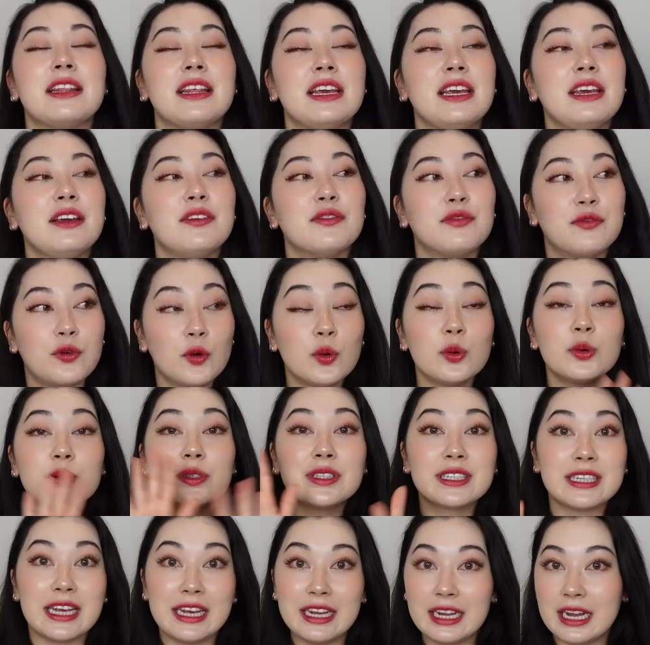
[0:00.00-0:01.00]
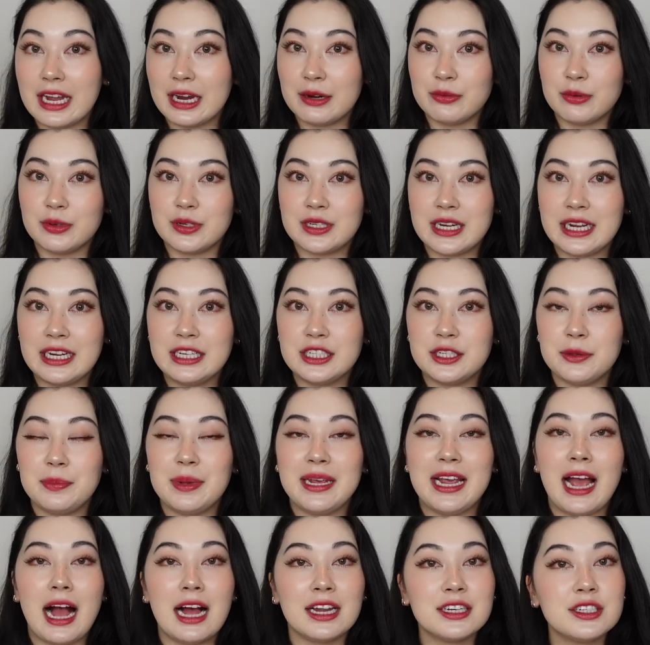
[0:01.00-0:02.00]
the full skincare routine to
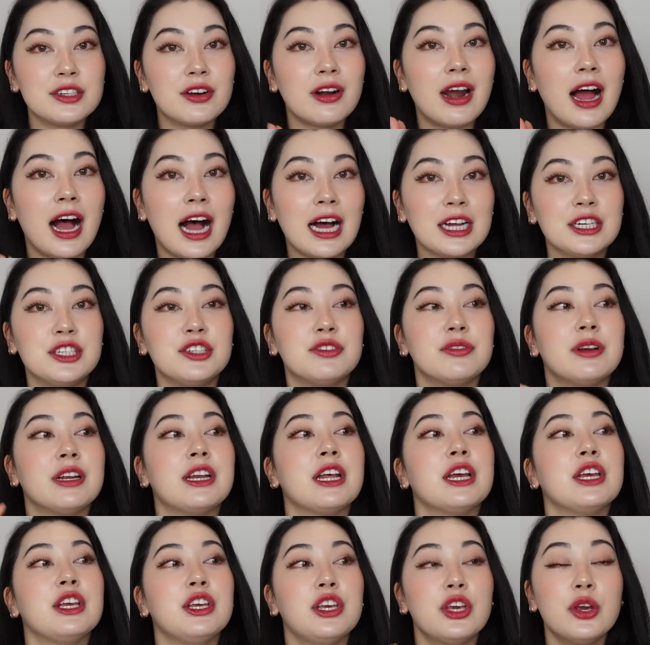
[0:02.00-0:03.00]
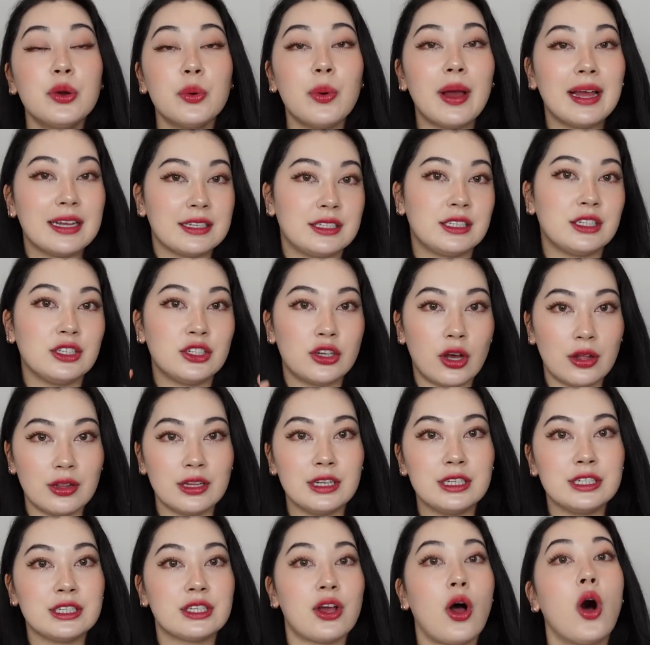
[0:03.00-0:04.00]
be under
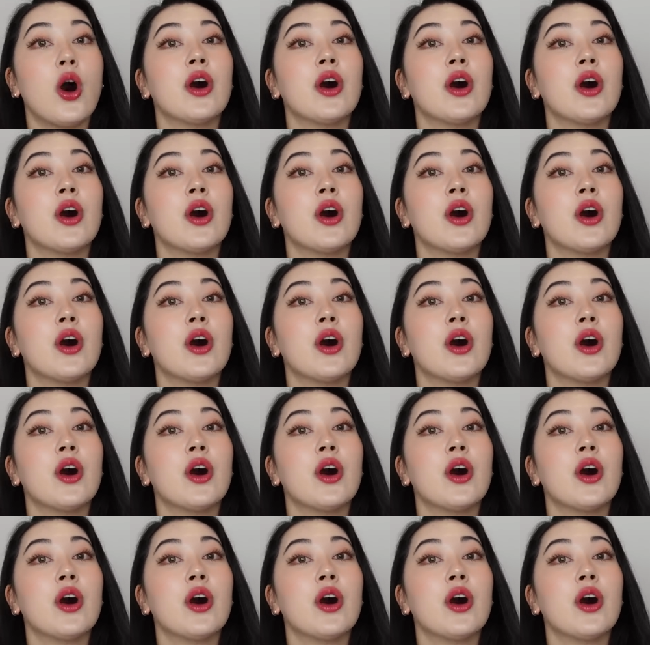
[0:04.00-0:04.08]
$100